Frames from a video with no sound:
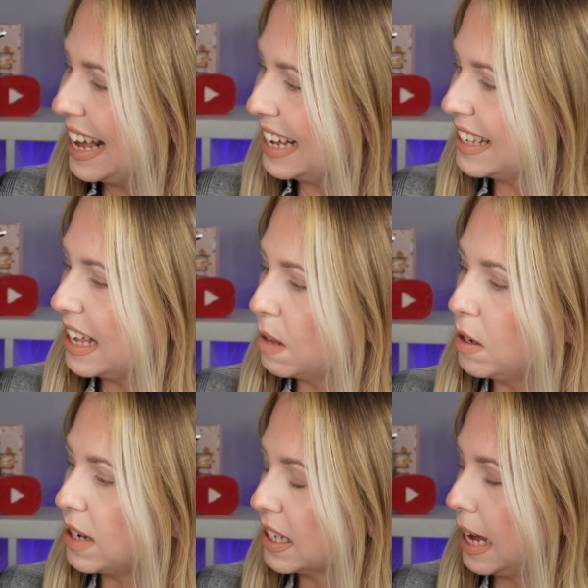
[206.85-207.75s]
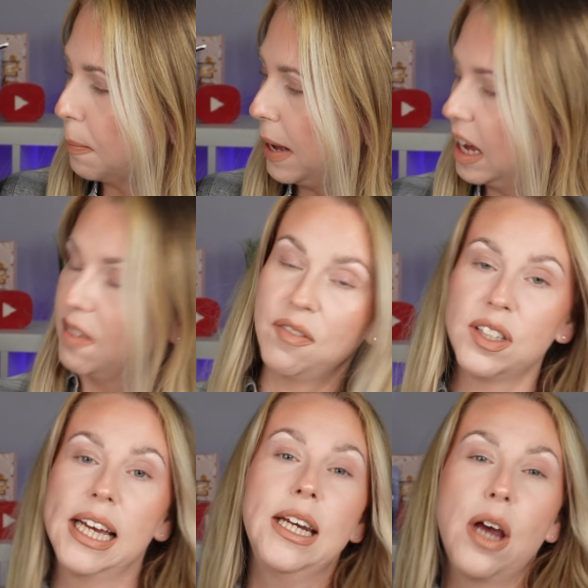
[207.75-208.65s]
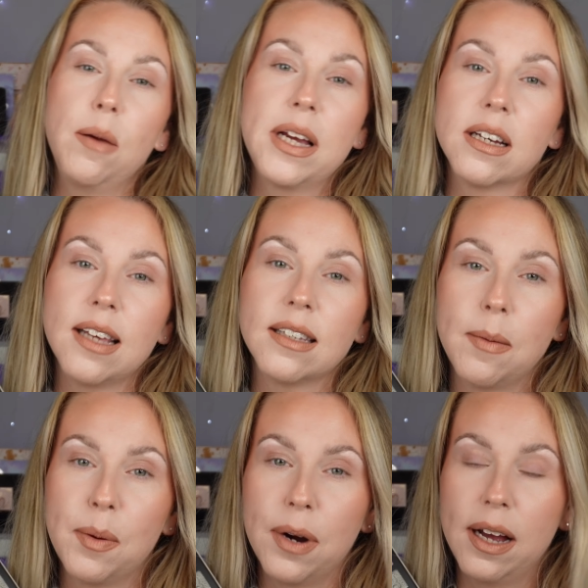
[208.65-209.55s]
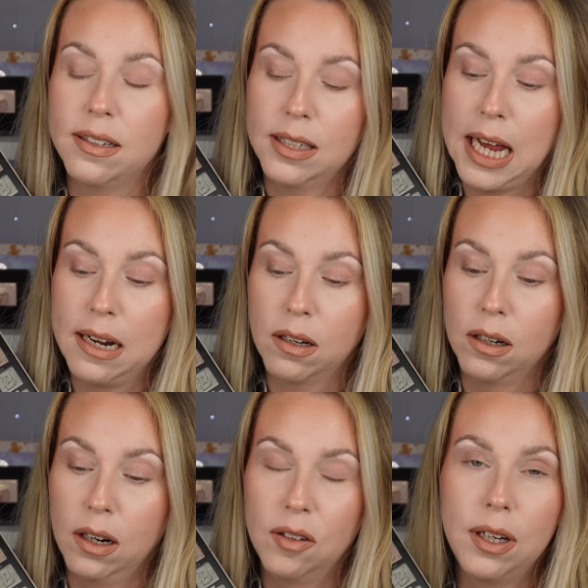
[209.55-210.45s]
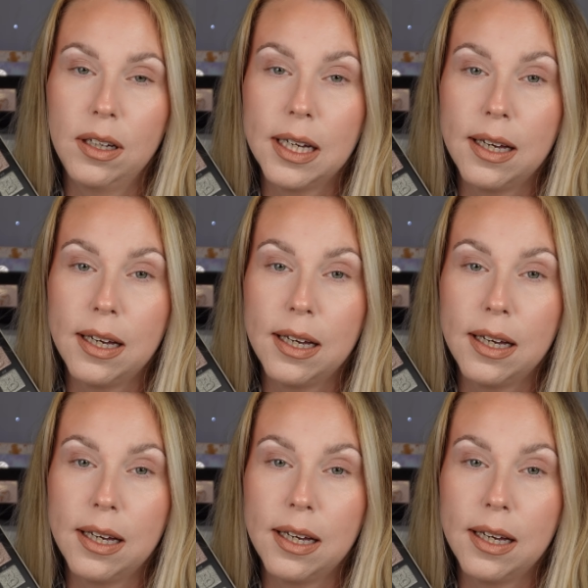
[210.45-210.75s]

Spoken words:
Is it the most exciting palette I've ever seen? No, because I'm a bright Technicolor lover.